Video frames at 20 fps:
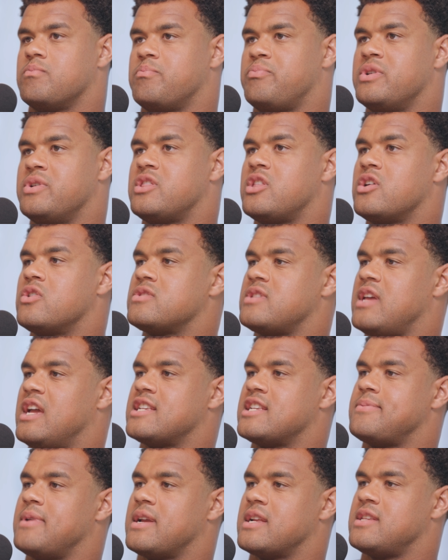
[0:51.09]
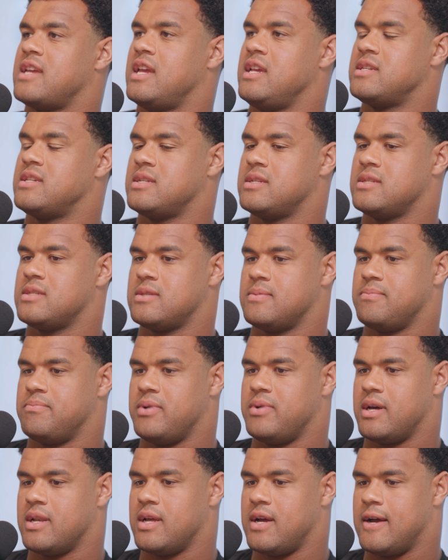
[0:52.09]
put those expectations,
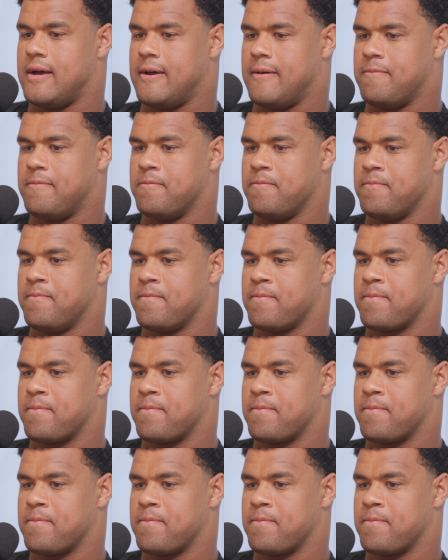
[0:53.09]
but um,